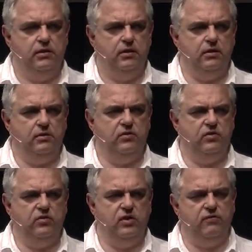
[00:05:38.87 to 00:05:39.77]
and
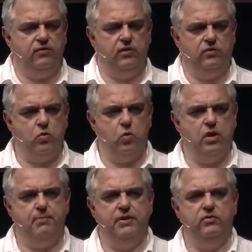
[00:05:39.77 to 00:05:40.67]
sincere folks caught
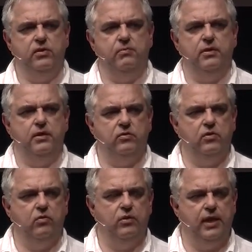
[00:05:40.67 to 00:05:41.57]
up in something that's
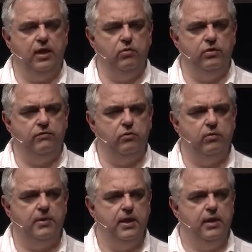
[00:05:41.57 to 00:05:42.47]
not really healthy for
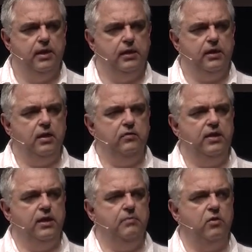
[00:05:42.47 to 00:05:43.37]
them. You can't
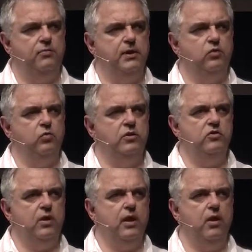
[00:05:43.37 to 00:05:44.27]
take him off because once
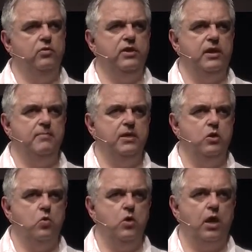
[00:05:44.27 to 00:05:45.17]
you're clothed in him,
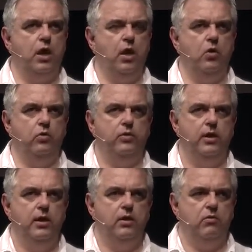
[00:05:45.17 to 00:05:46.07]
you're clothed.
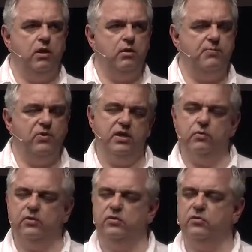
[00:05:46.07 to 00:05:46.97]
Rana Bonke
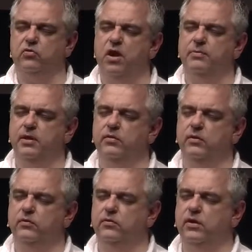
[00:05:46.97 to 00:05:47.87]
once described it as
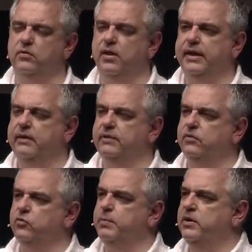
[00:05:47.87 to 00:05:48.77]
this. He said, it's like having the
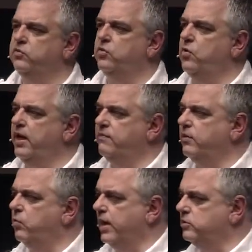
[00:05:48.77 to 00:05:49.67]
spacesuit of
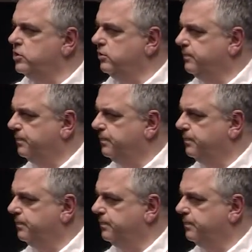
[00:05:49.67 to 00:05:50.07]
heaven around you.